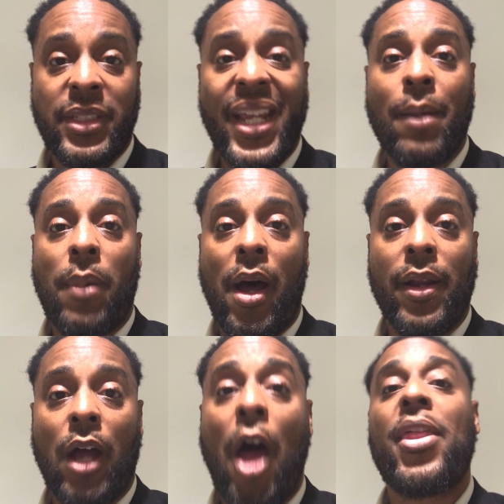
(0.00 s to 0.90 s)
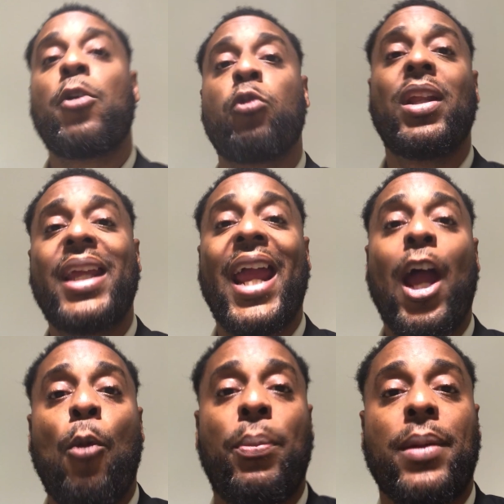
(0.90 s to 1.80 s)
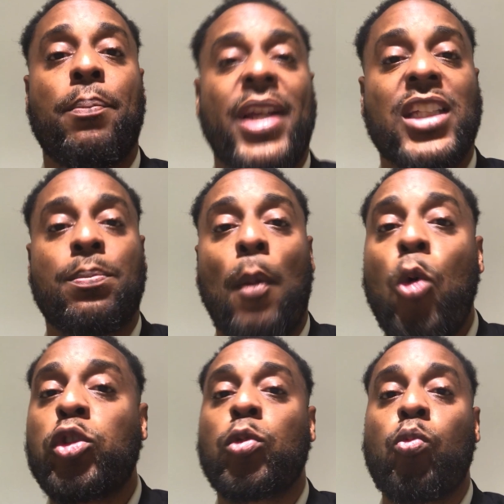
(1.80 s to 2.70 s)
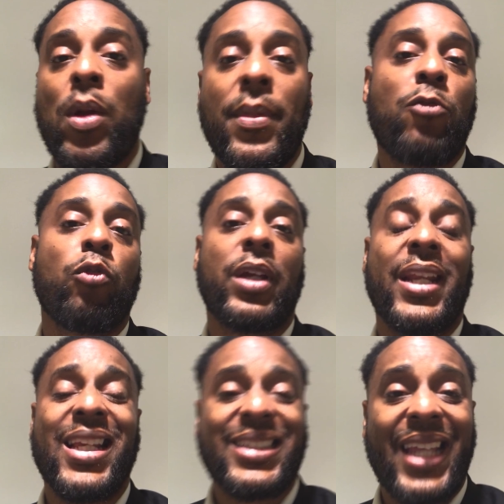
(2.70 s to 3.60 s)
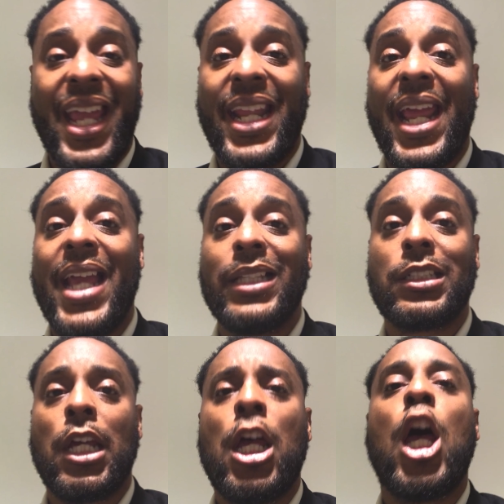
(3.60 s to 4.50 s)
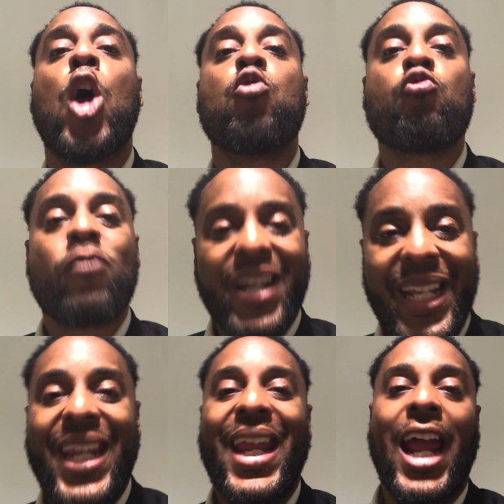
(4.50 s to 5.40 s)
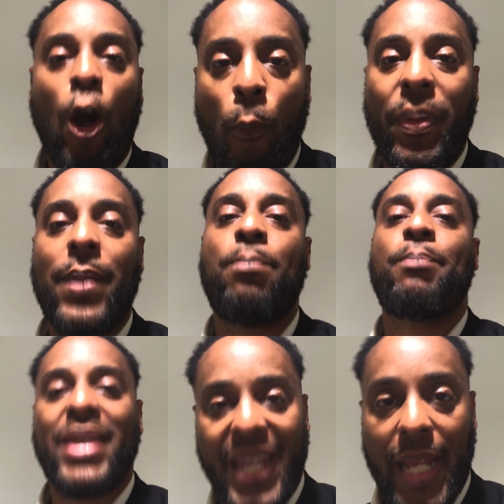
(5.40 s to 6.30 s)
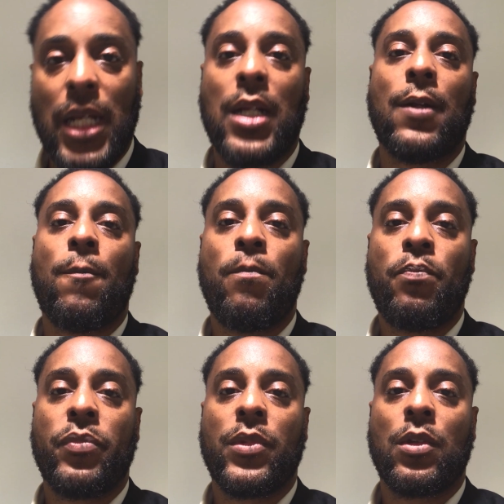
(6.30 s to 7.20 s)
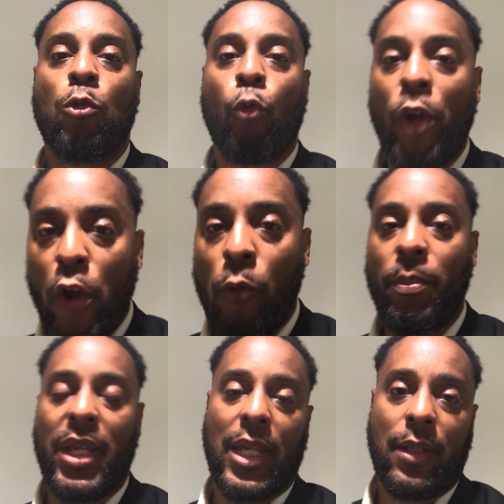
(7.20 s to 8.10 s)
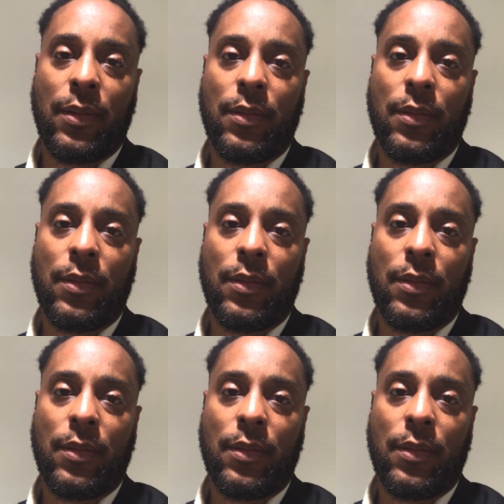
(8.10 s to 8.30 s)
Think about it. Are they really helping? Is most women in this day and age really helping men, real men,